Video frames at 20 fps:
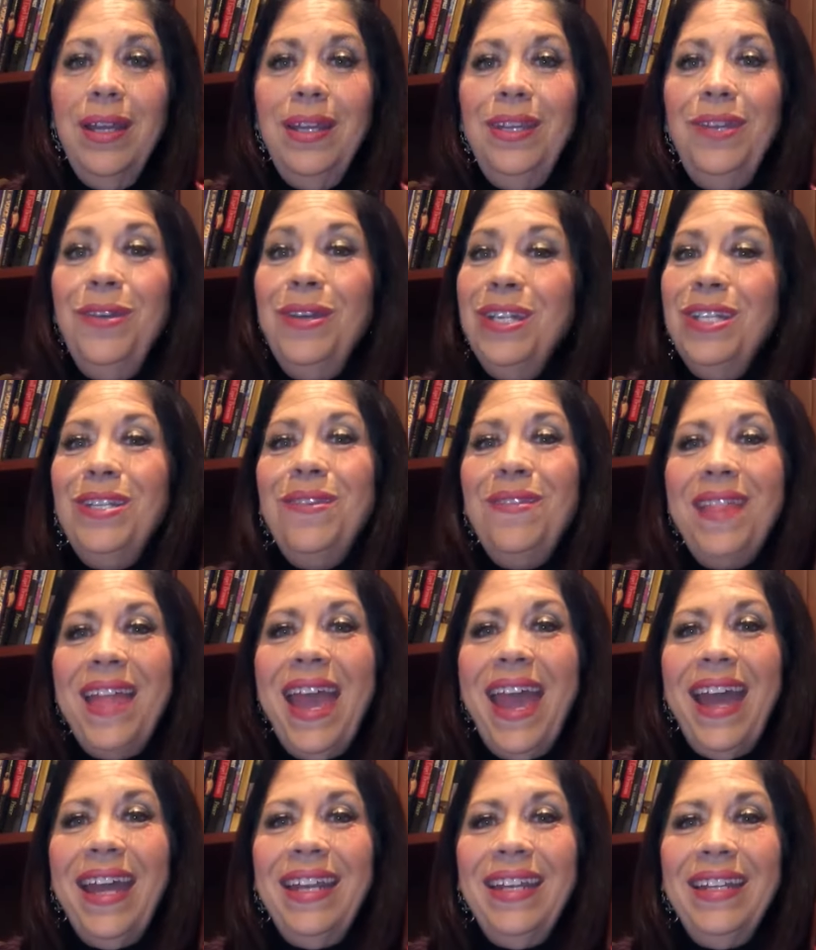You can do
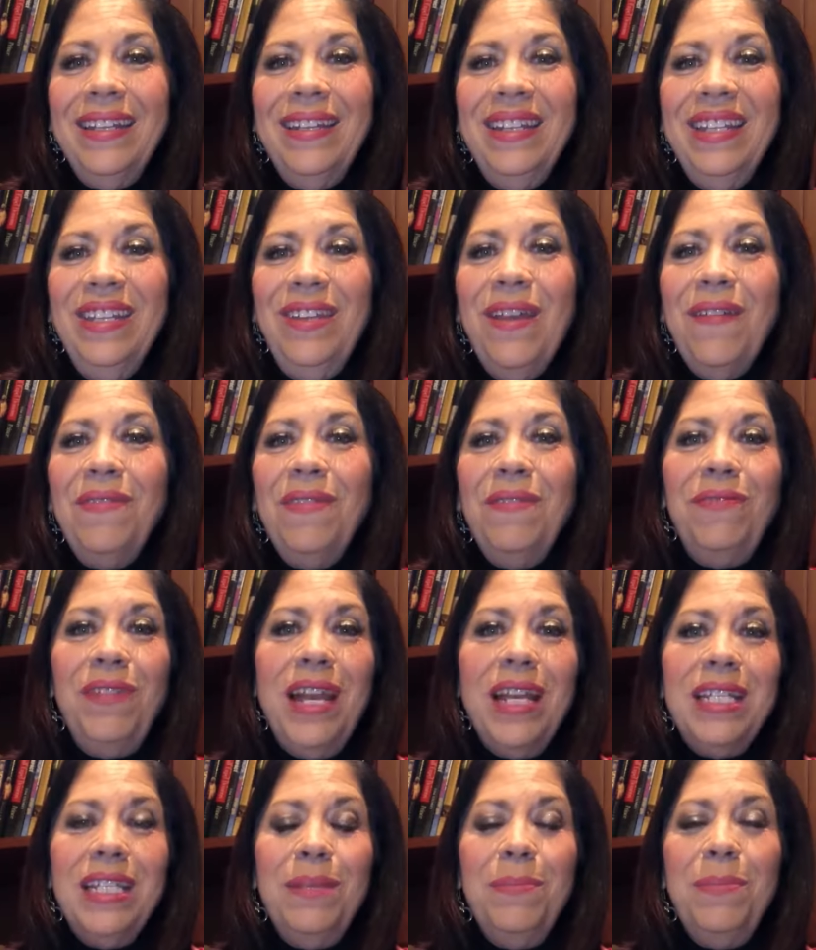that. You have the
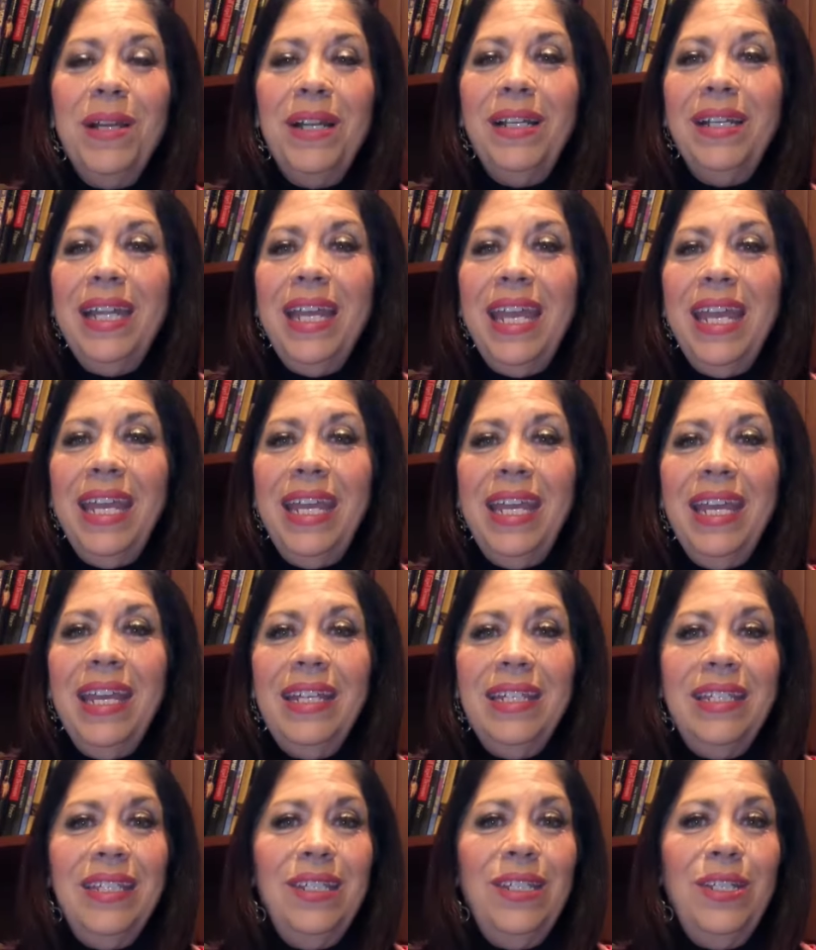flexibility
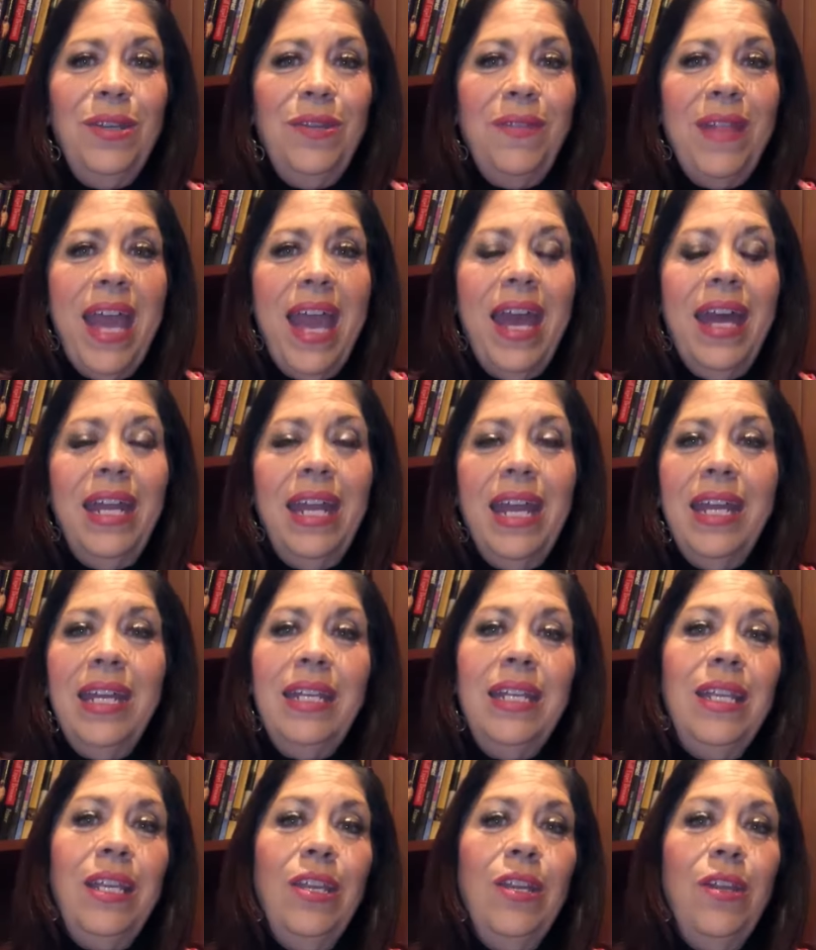to do that
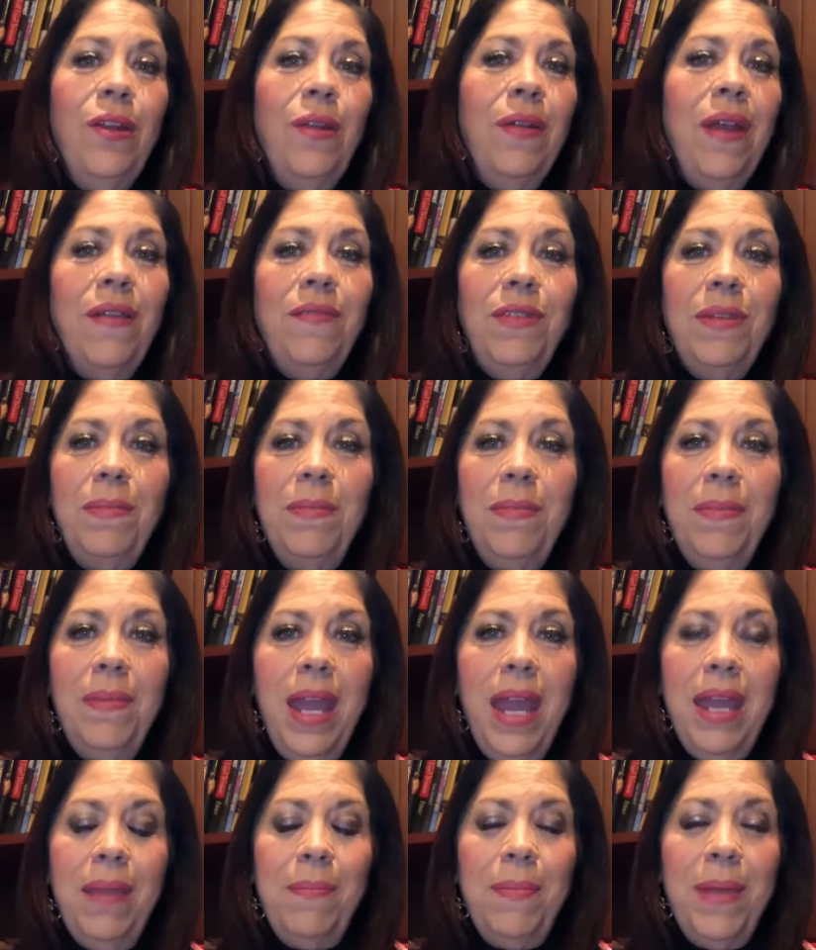and you don't have to
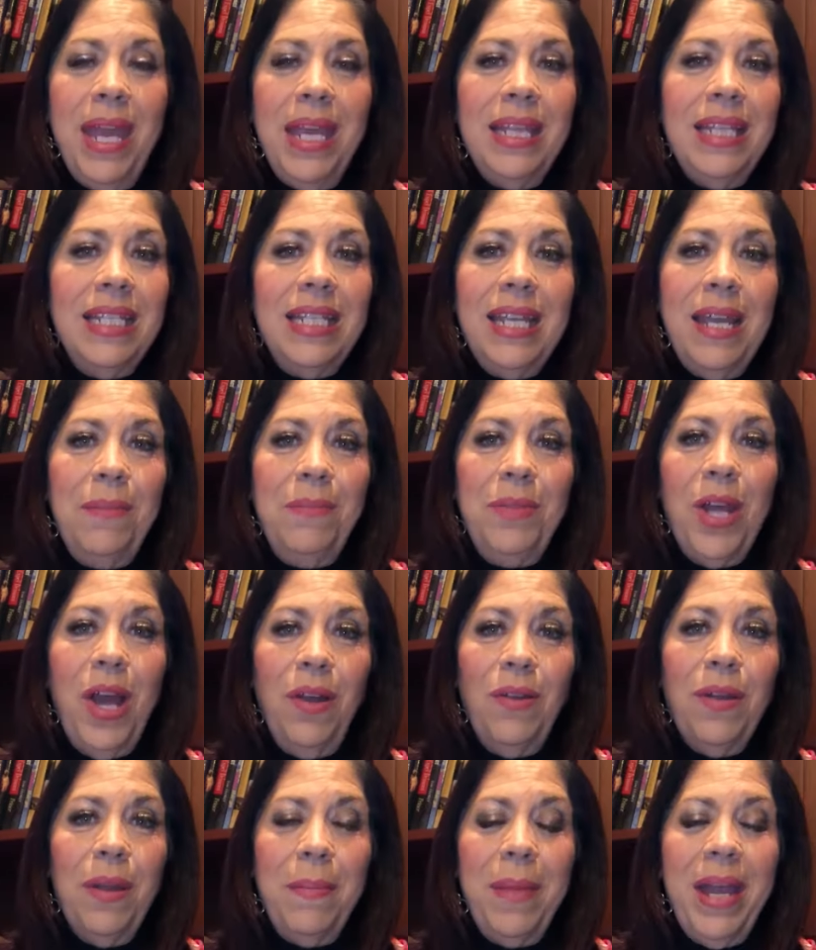pay the same
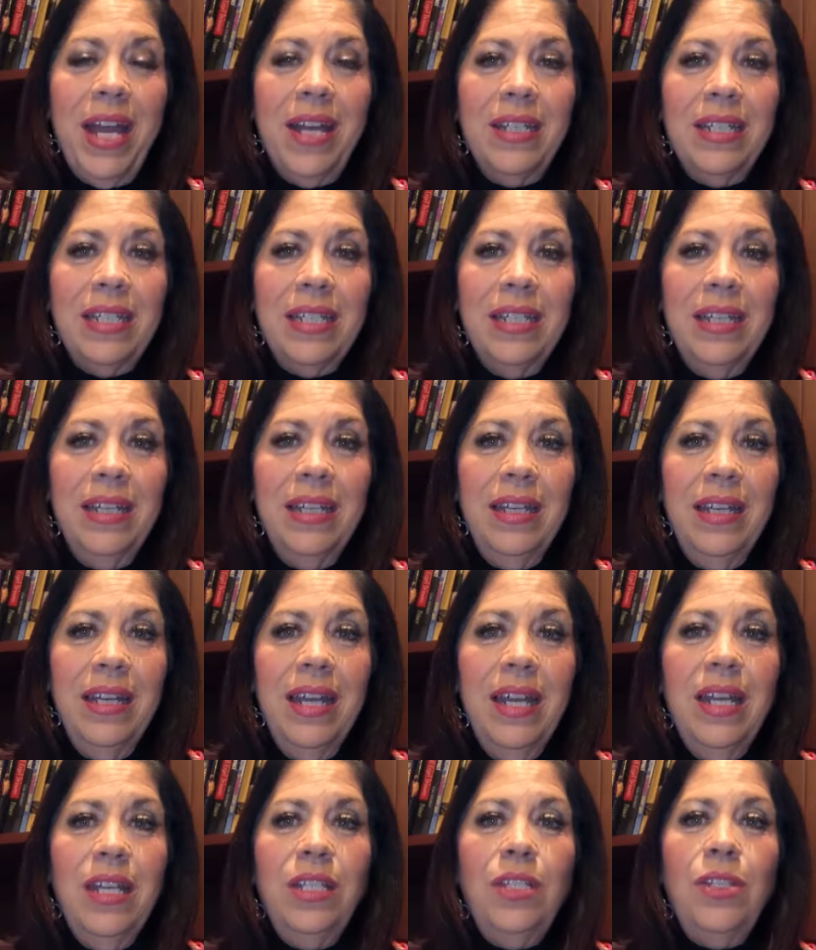dollar amount.
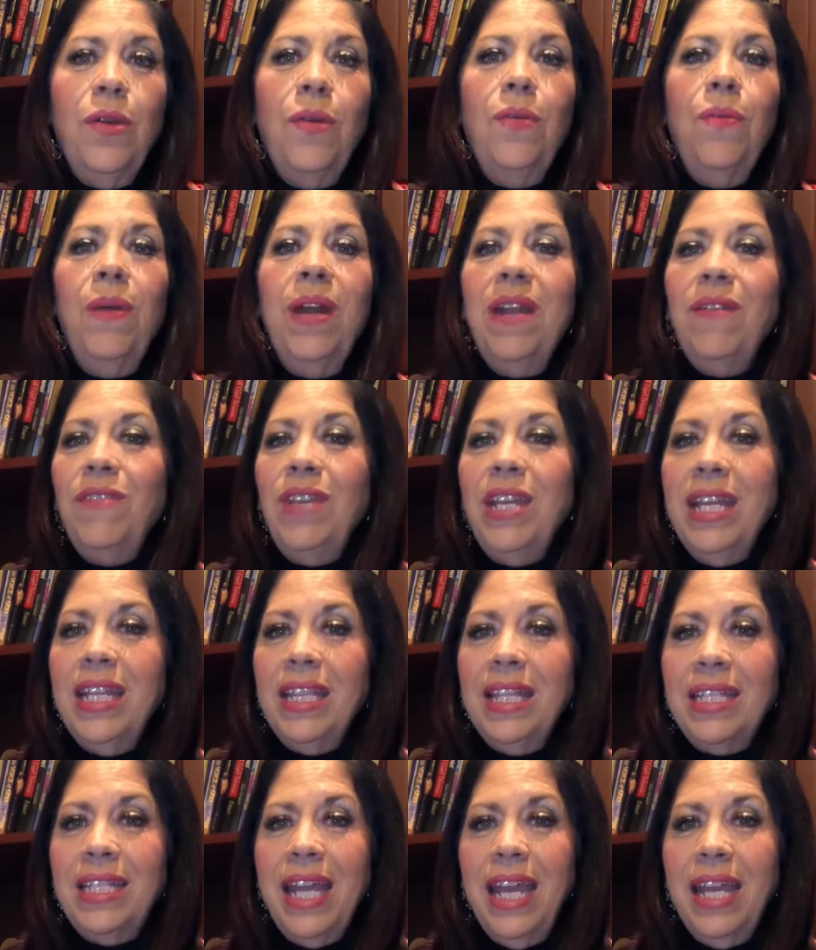So whatever you get
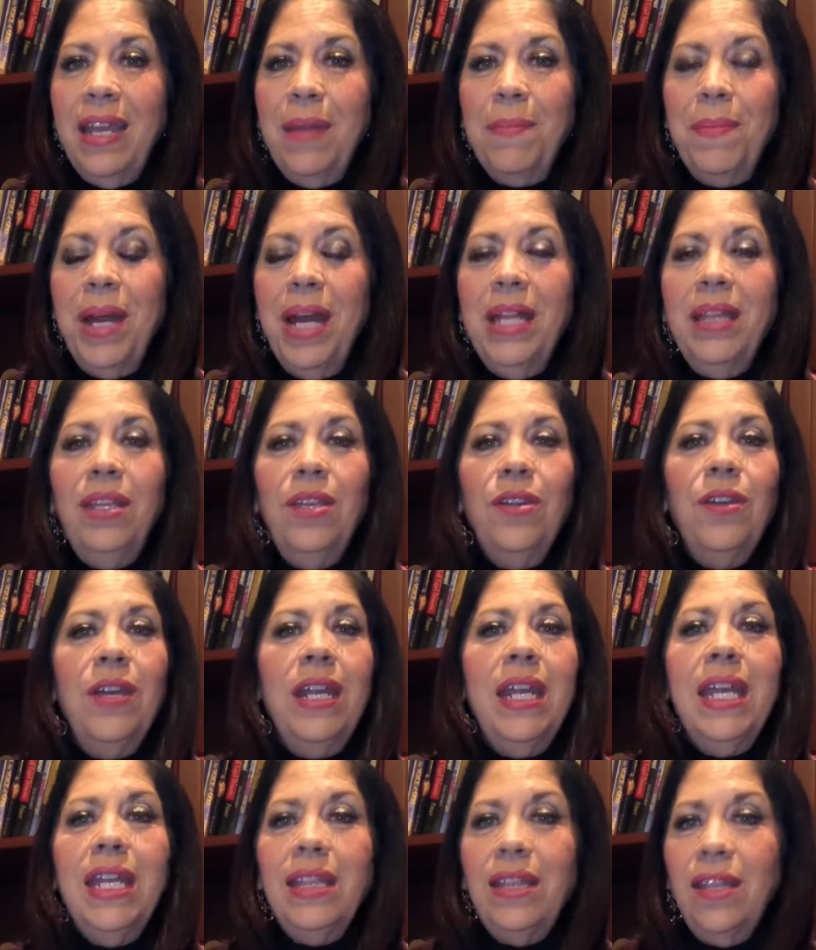the second month, you're going
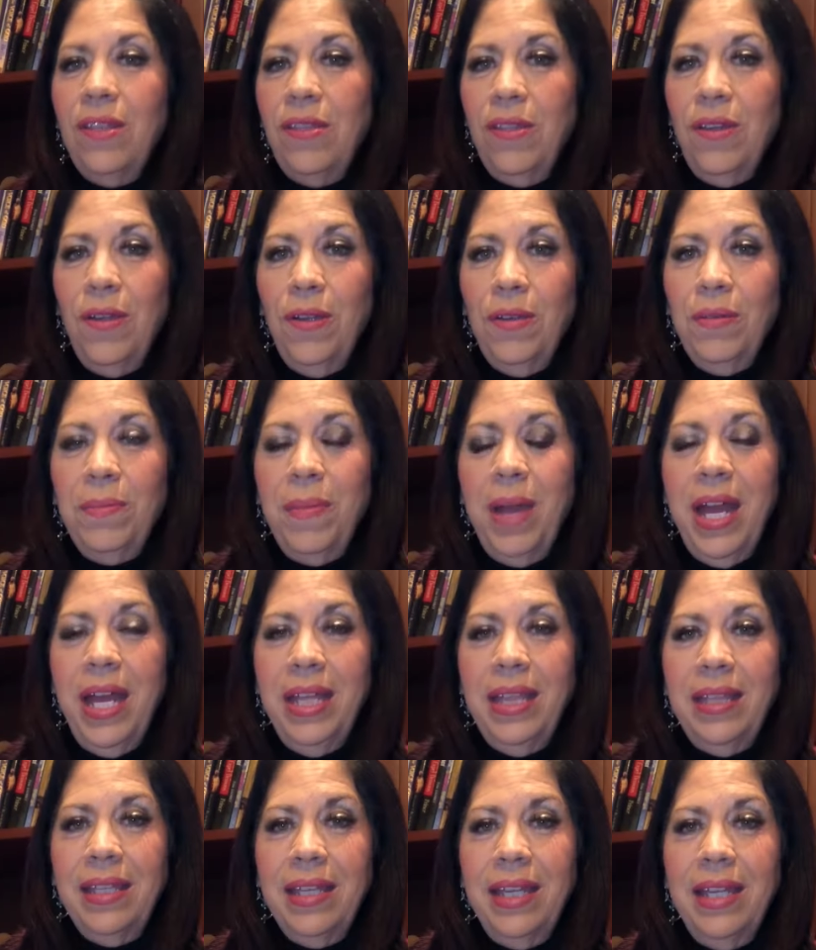to get the third
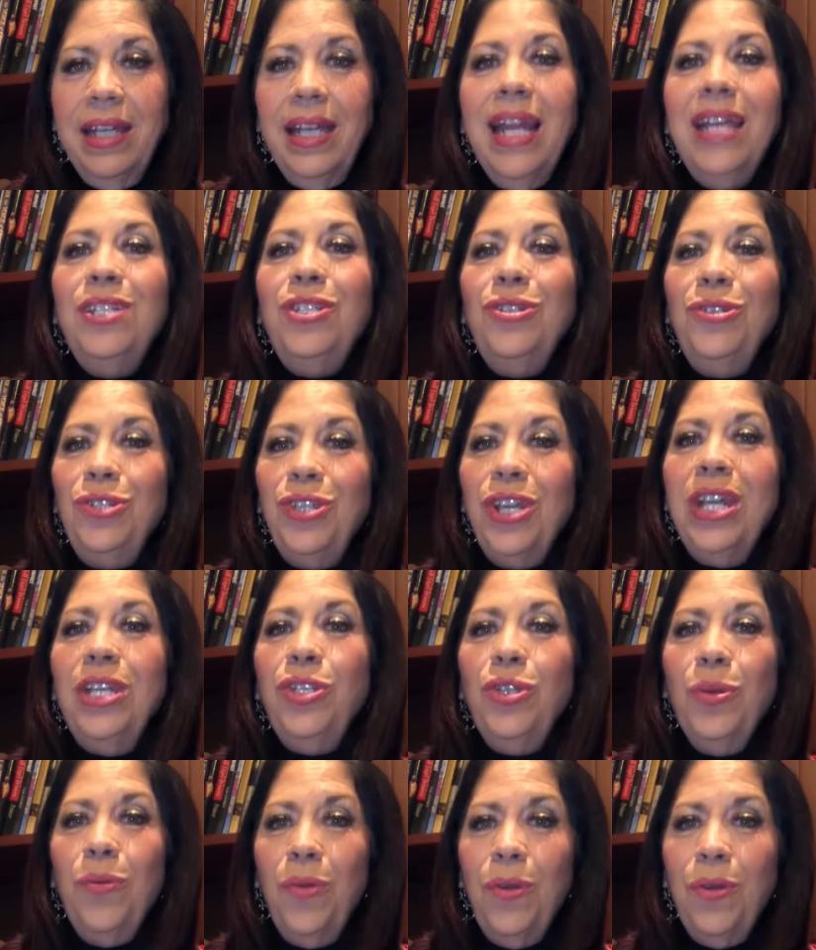month unless you change
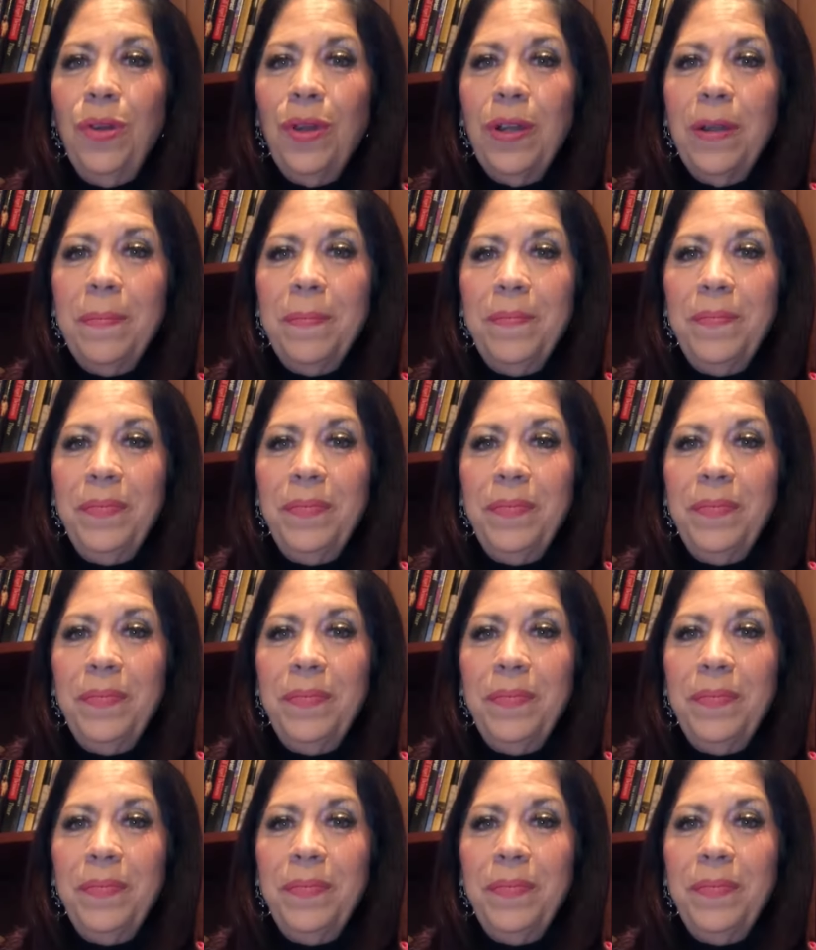your order.